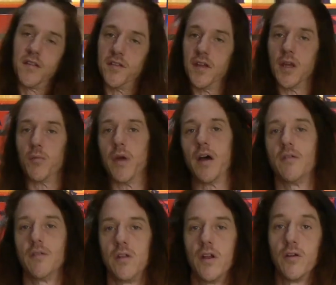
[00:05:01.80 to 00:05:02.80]
thing about,
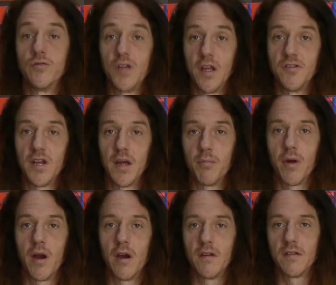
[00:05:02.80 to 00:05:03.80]
changing out
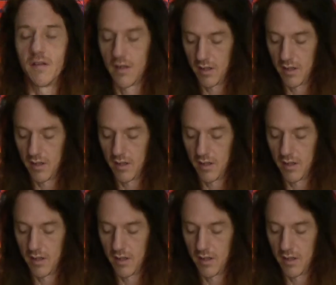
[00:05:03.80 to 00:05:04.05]
parts